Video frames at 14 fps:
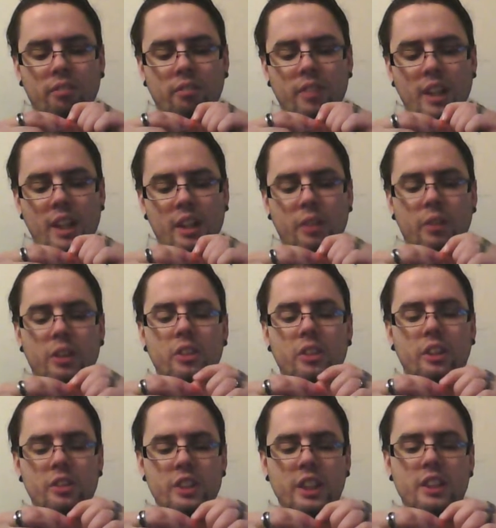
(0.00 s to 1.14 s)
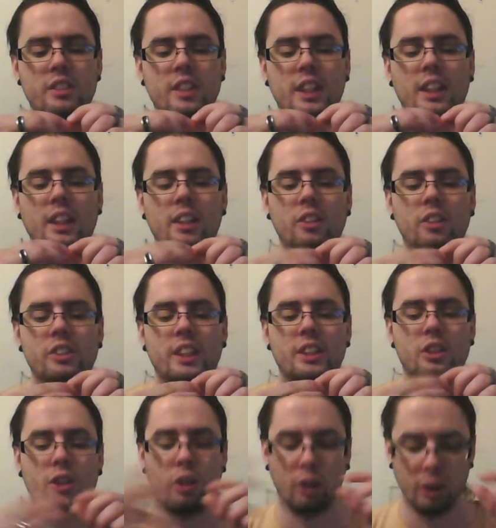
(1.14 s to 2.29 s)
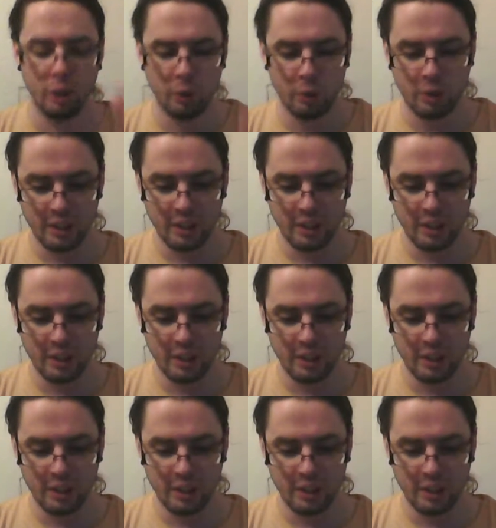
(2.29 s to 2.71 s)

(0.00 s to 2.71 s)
Yeah, that could work too. It looks like it's glue.